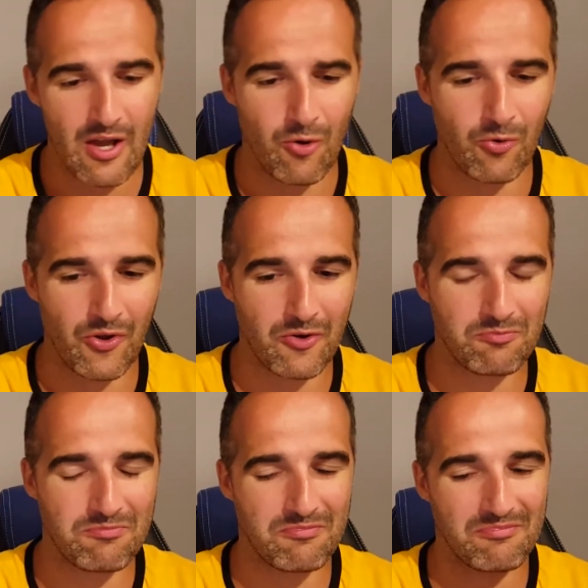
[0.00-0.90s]
Although,
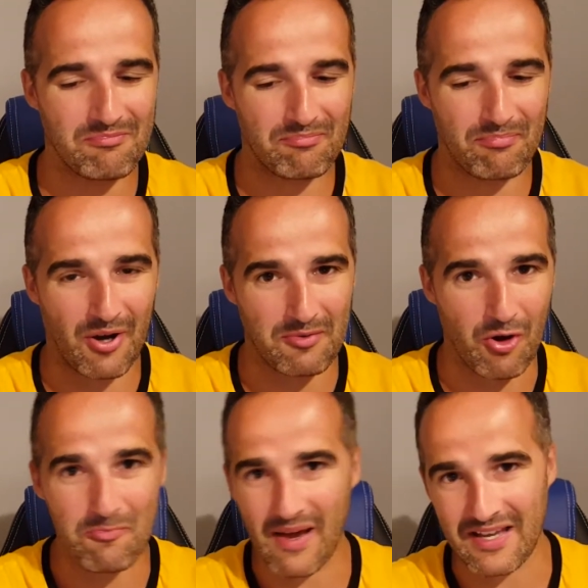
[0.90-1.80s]
by
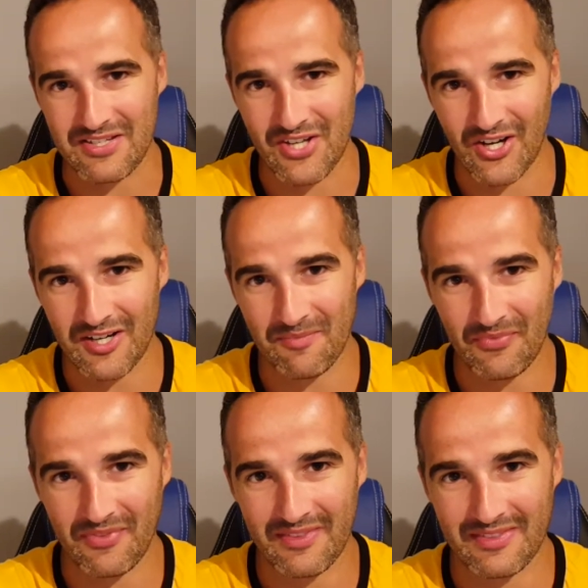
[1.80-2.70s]
going back in time,
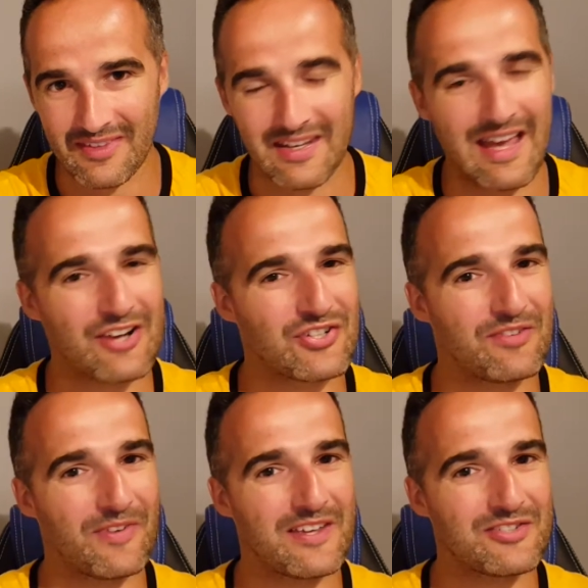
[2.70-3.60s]
did it actually
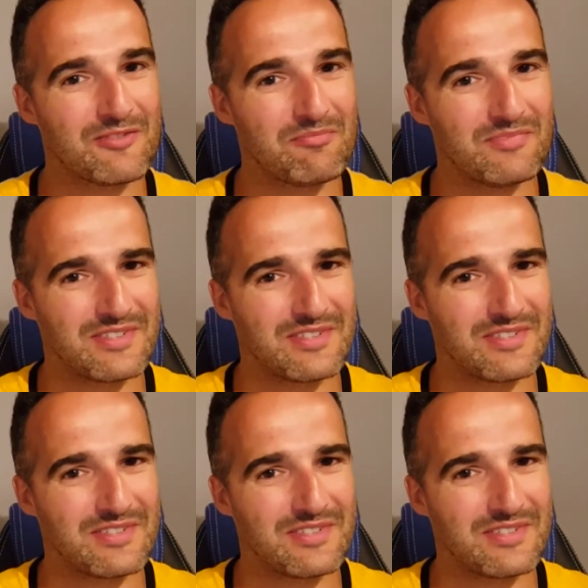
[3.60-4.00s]
face them?